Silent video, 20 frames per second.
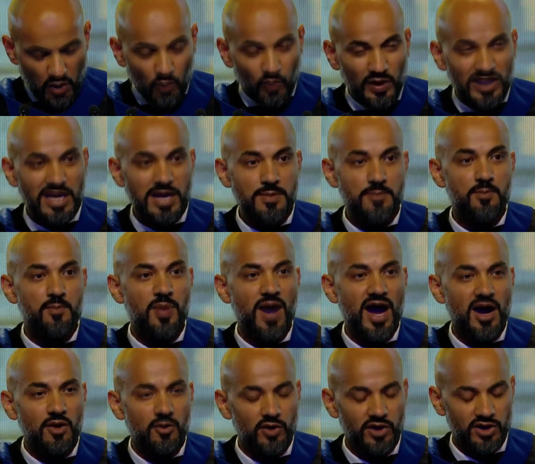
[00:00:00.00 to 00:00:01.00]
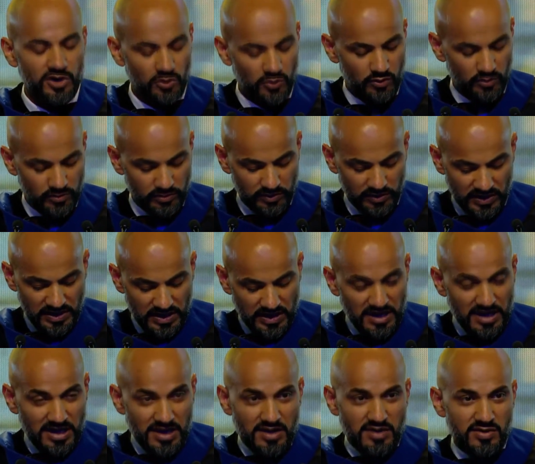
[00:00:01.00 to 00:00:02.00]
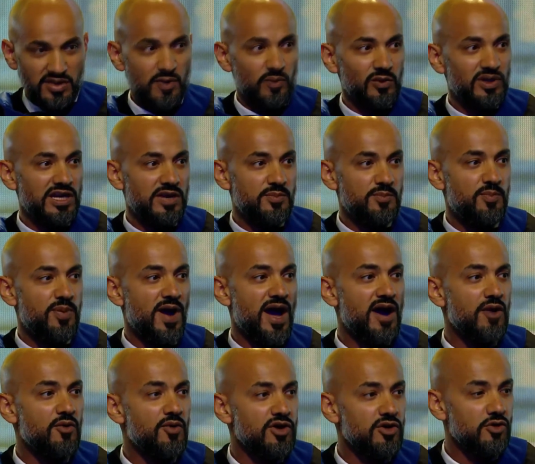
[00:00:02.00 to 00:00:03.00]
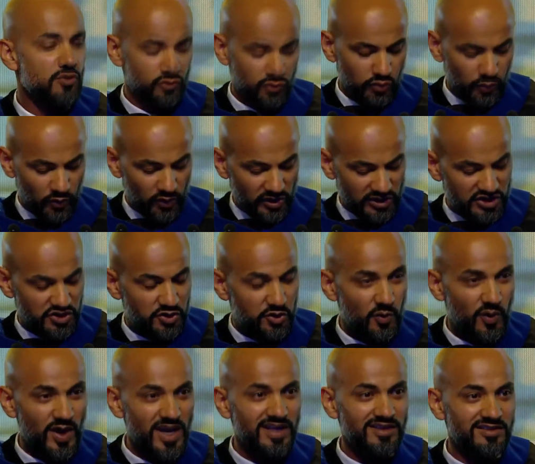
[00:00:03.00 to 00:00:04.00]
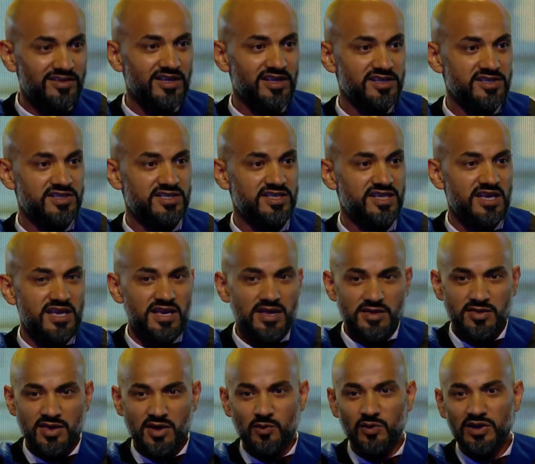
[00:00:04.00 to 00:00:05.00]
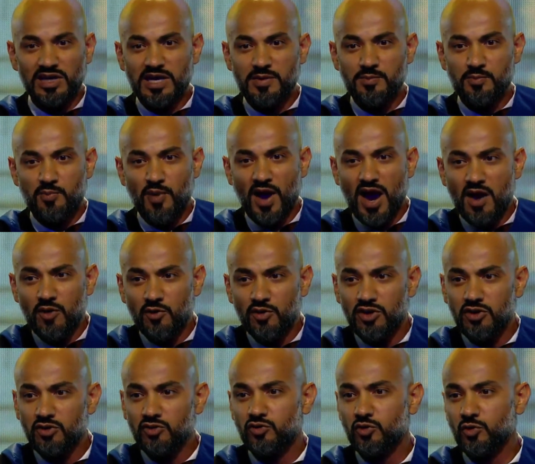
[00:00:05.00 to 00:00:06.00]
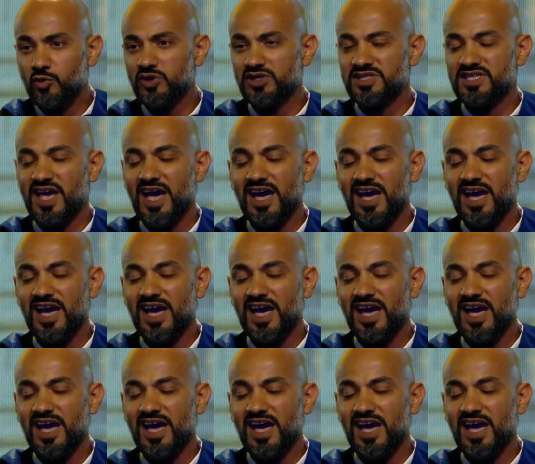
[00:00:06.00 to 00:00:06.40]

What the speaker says: will empower you. They will empower you towards greatness. They will empower you towards